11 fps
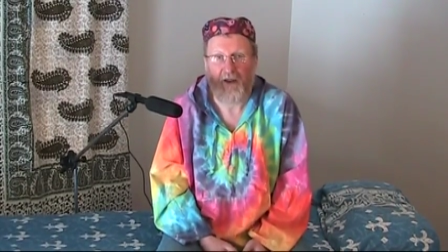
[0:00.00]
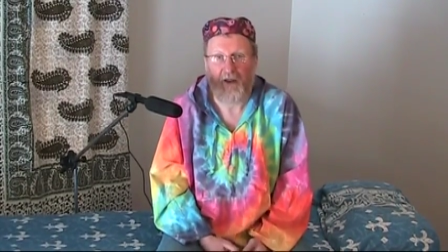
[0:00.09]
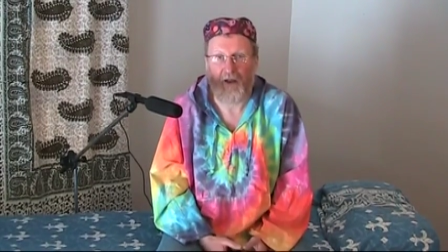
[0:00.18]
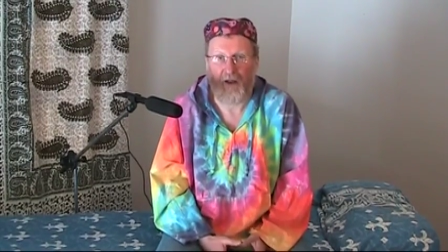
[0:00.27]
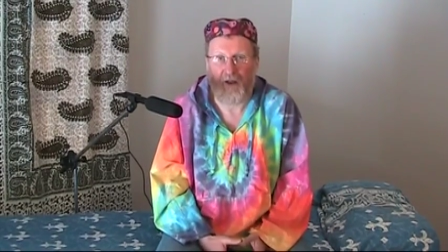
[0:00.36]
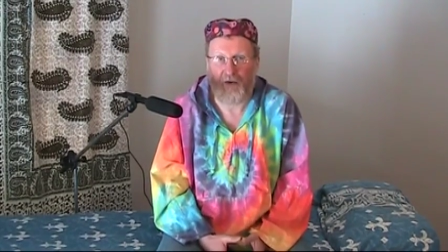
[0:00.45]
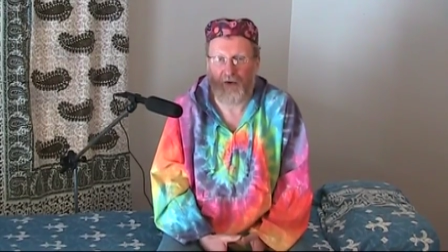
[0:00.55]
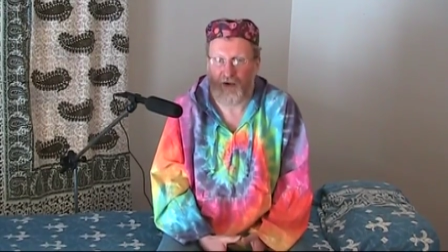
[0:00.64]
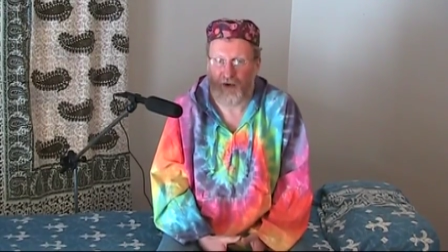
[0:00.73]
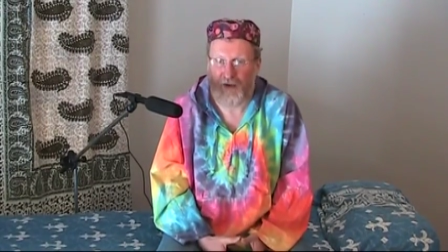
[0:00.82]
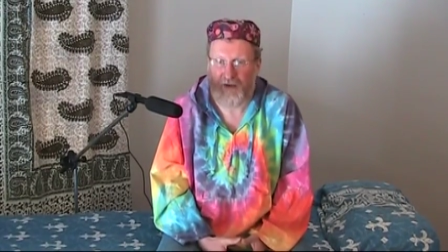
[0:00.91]
uh, do
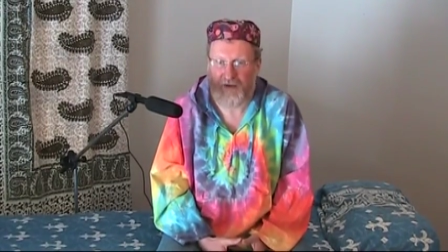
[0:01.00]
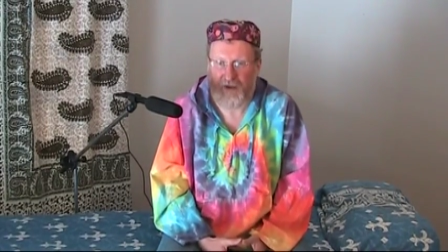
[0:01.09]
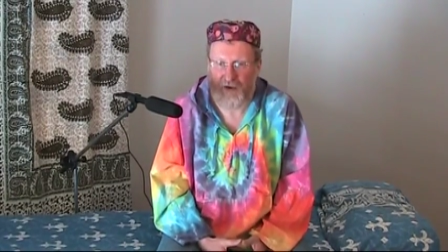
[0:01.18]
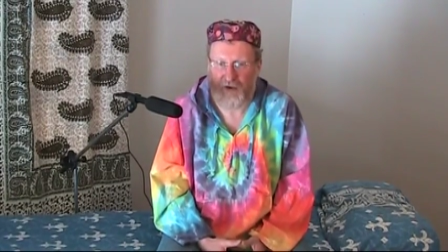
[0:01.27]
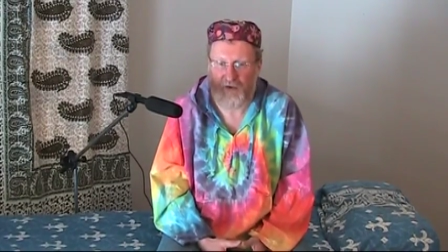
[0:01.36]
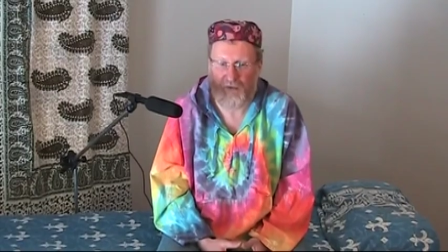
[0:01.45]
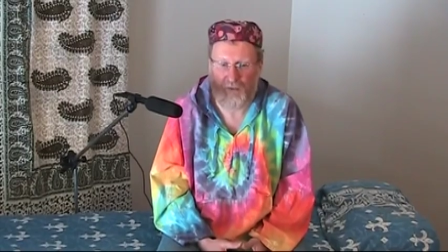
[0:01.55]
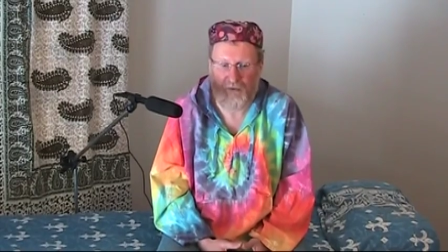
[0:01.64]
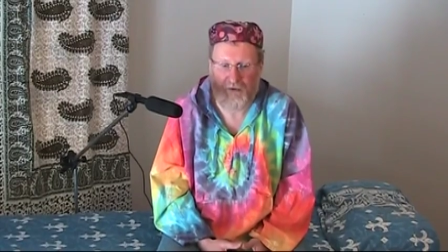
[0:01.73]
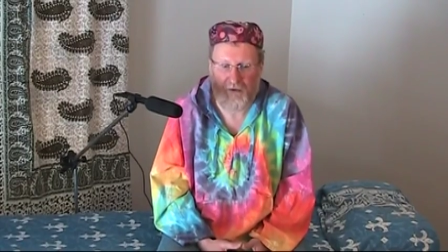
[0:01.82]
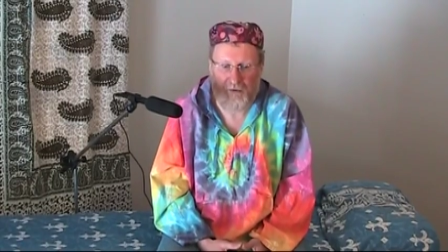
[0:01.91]
a channeling session
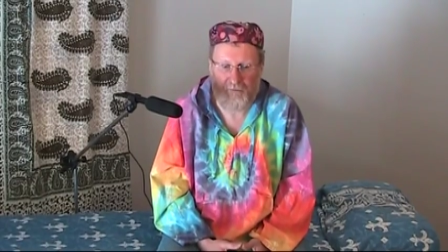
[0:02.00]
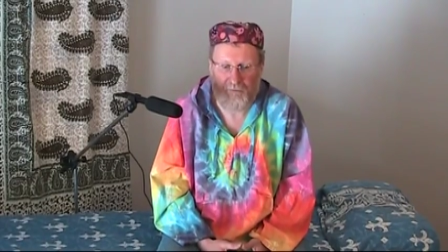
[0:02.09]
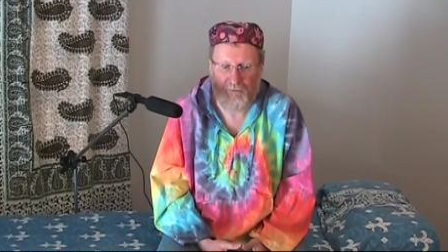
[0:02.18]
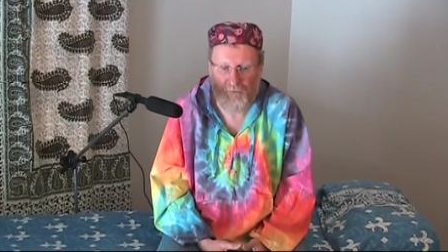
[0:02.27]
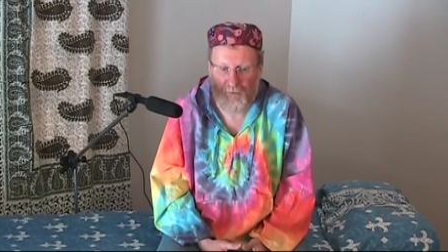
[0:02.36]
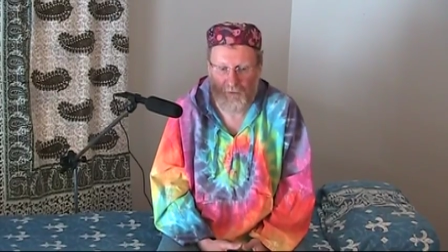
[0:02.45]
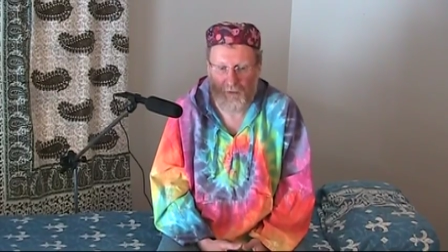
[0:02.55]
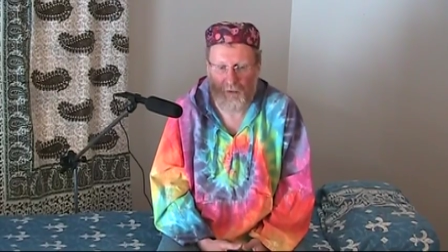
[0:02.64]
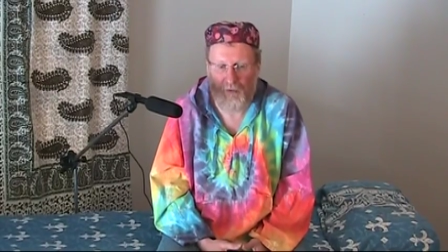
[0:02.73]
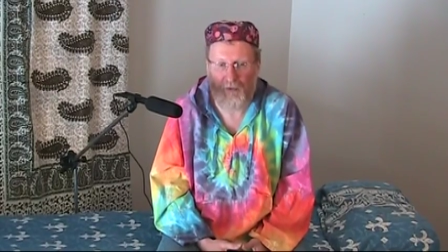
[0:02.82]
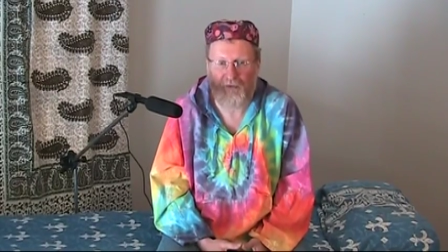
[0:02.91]
through the phone
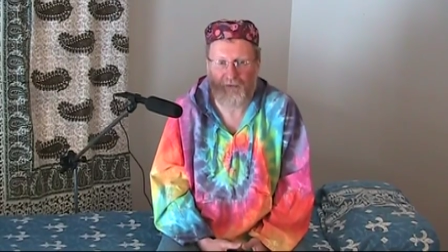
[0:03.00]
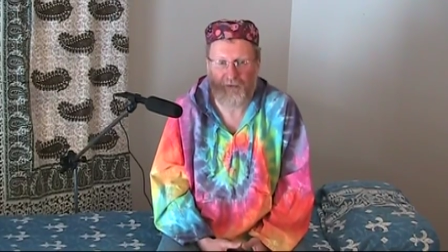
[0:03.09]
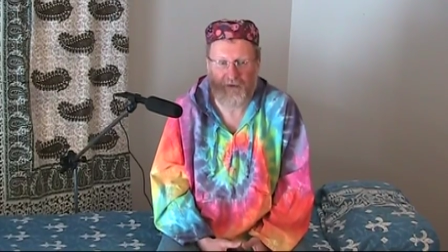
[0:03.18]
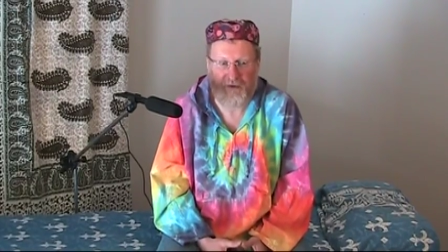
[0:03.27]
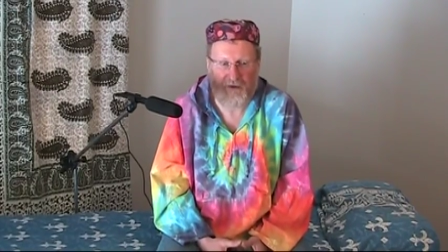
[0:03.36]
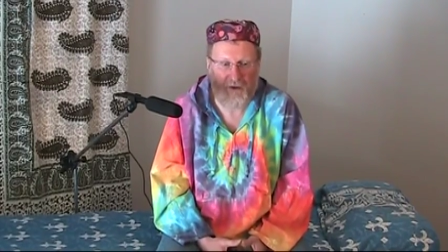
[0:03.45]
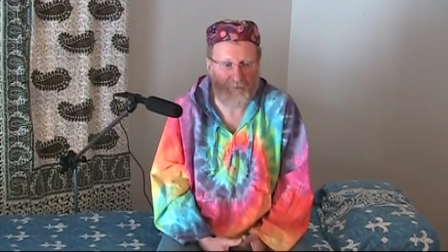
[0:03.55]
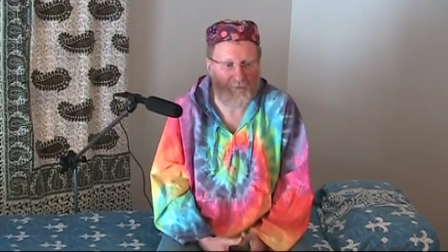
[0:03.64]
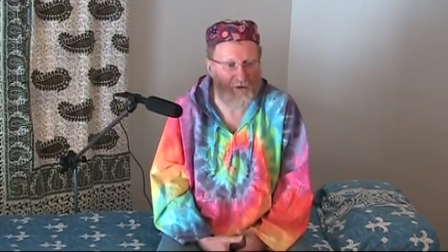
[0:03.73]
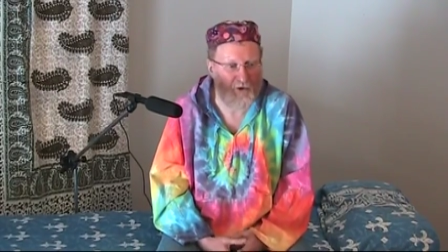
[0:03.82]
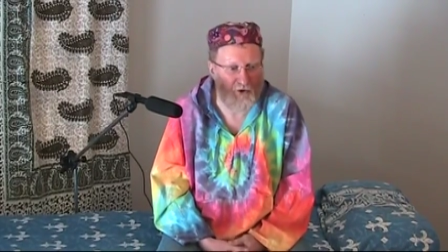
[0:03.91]
or through the
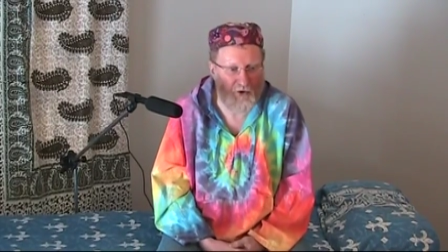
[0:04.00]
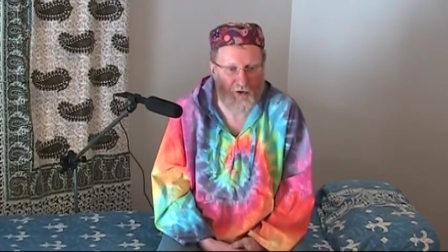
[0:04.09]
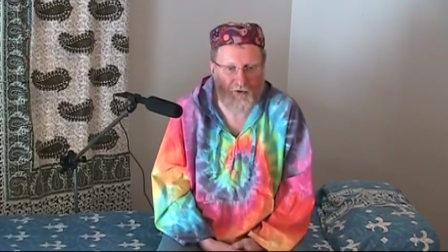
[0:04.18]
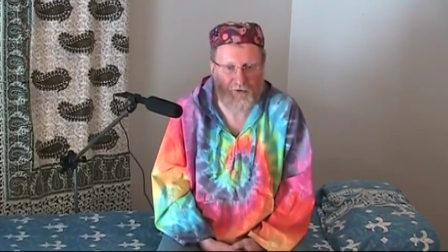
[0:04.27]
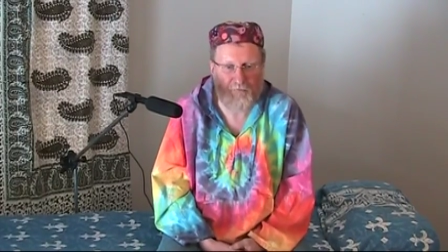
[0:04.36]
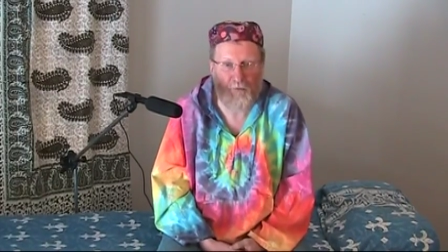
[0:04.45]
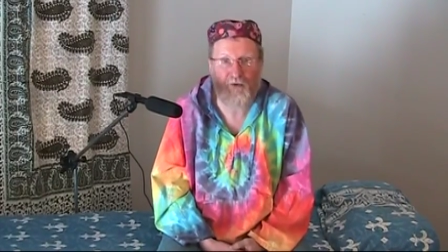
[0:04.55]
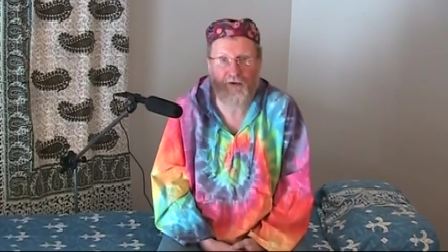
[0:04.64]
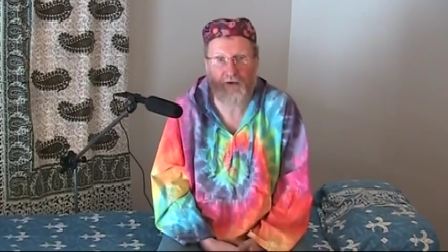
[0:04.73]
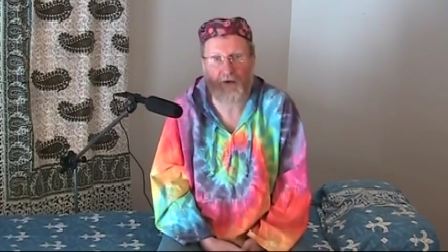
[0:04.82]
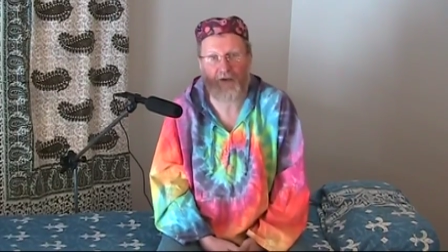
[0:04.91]
Skype, and he charges
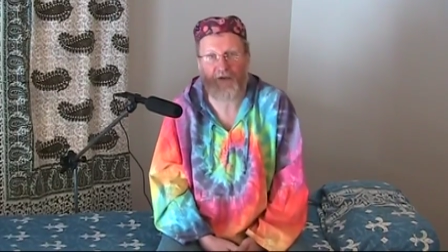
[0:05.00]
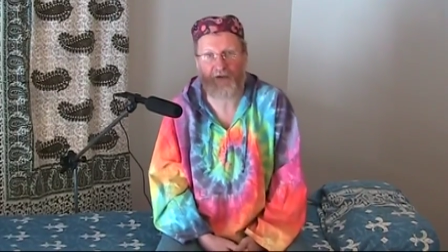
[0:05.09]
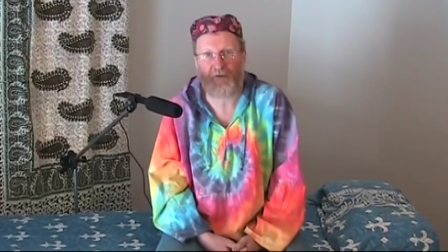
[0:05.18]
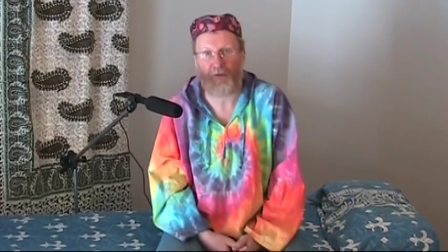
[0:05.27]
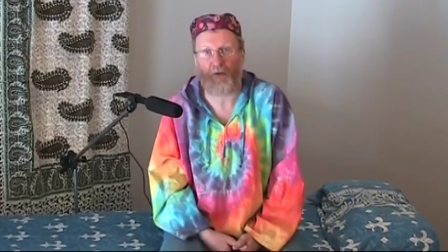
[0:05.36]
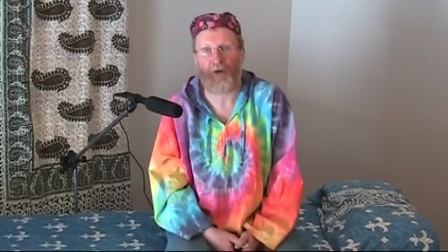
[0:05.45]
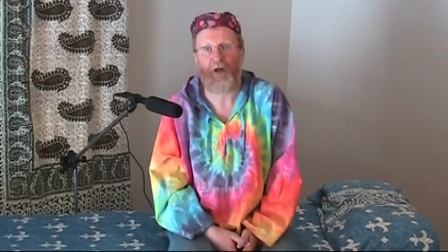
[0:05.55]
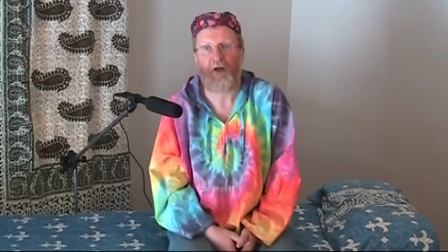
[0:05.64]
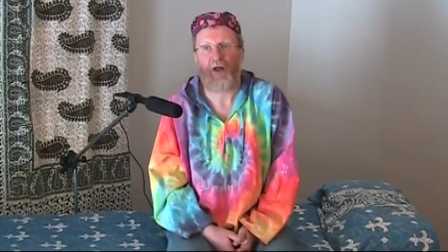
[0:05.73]
forty dollars for